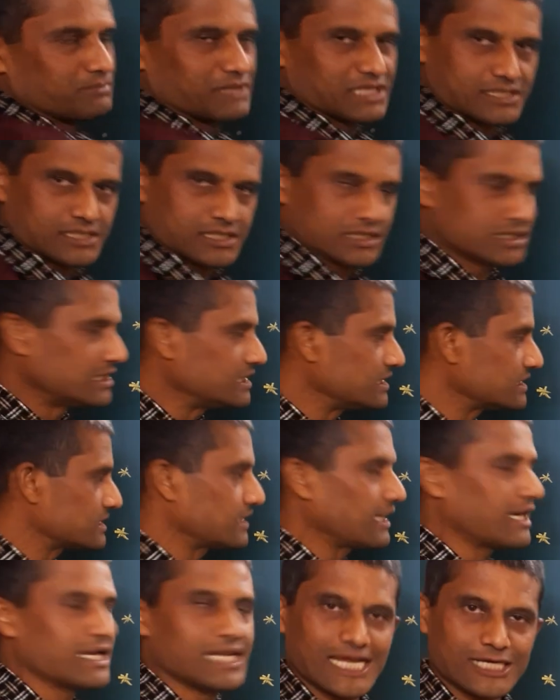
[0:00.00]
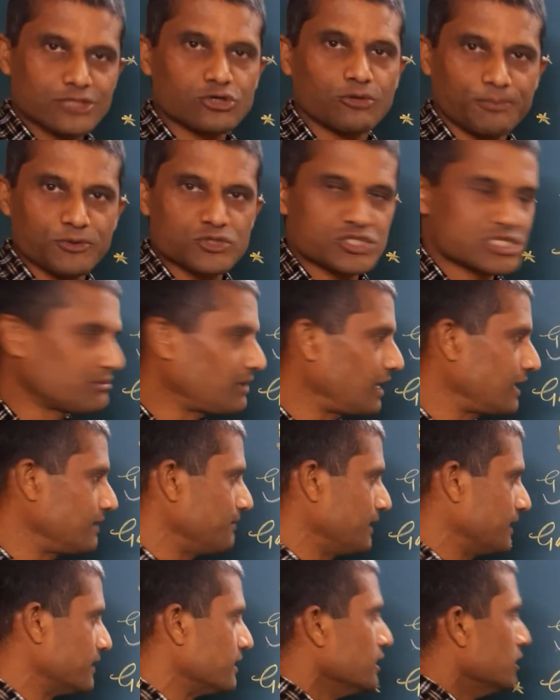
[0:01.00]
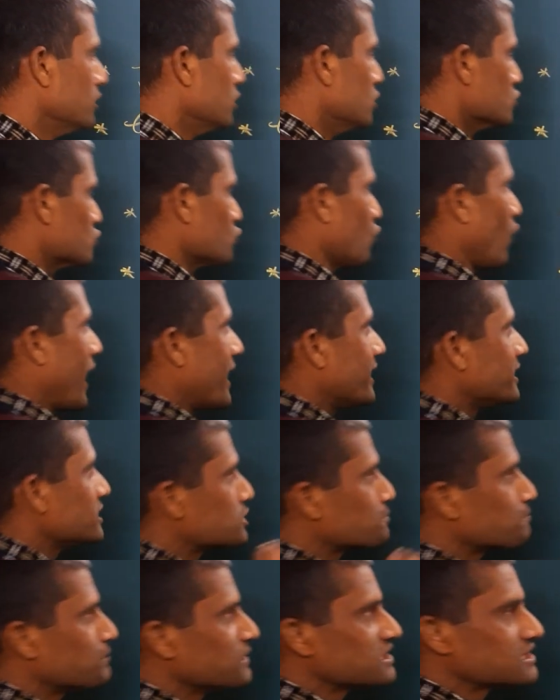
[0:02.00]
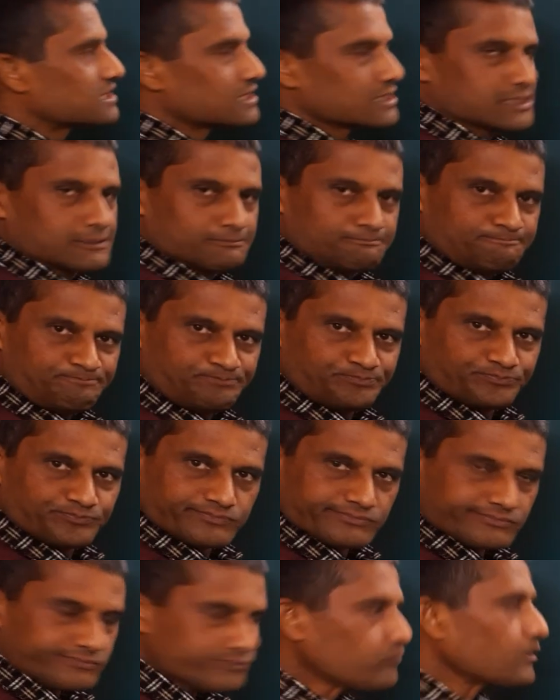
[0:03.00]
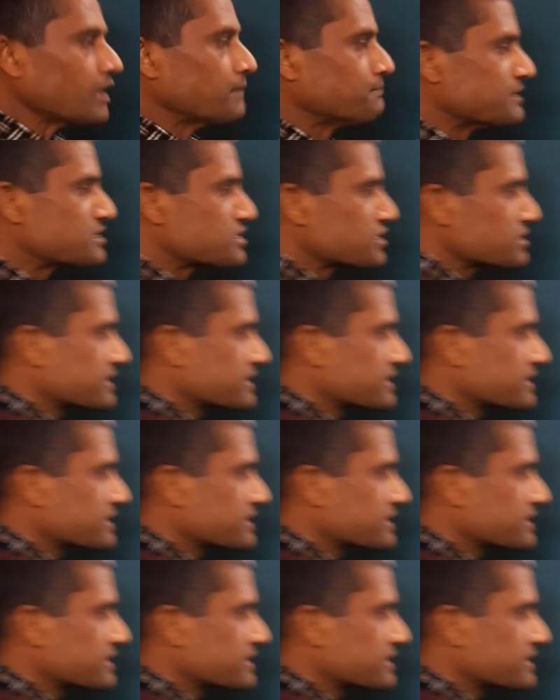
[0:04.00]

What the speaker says: but is the electropositive element. So any species which is